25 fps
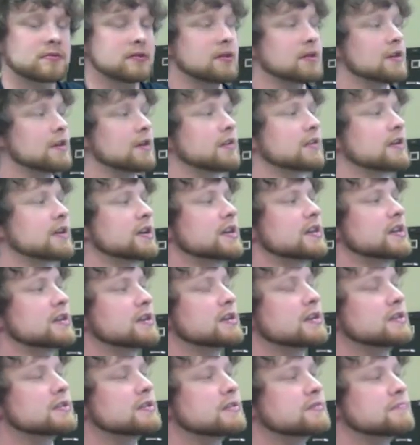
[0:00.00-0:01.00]
Alright,
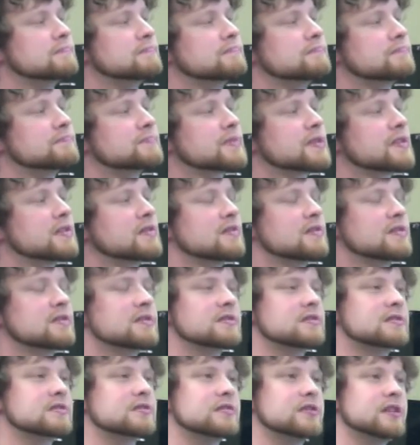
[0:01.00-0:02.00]

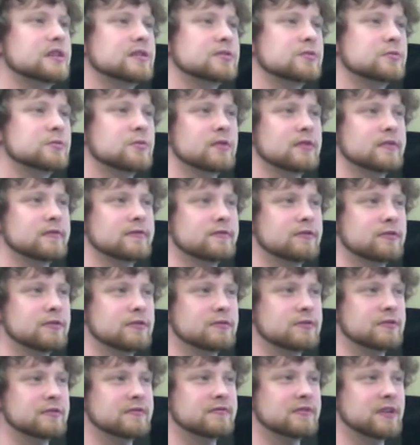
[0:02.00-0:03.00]
so that's a 1, 4,
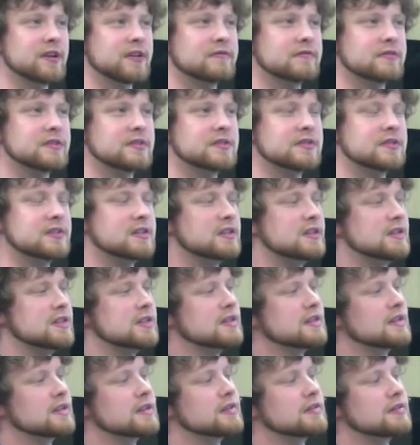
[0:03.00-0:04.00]
1, 5 in
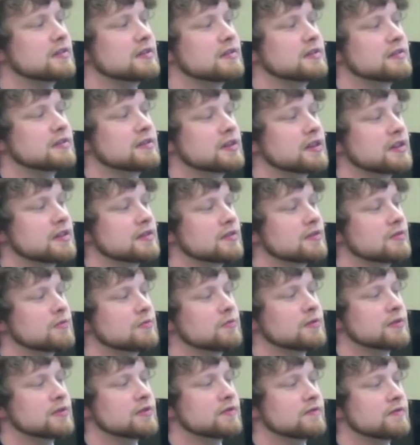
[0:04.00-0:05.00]
D, and then you got the
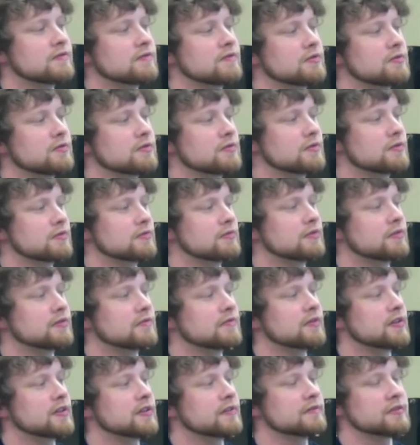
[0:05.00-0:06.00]
1, 4, 1,
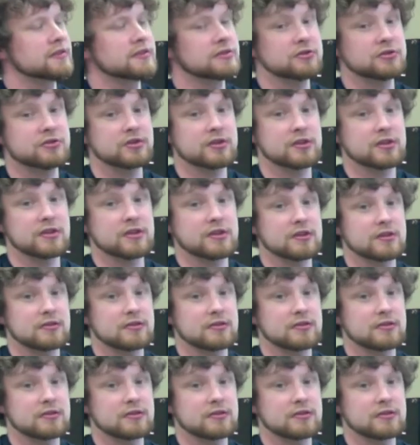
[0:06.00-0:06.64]
5 in G.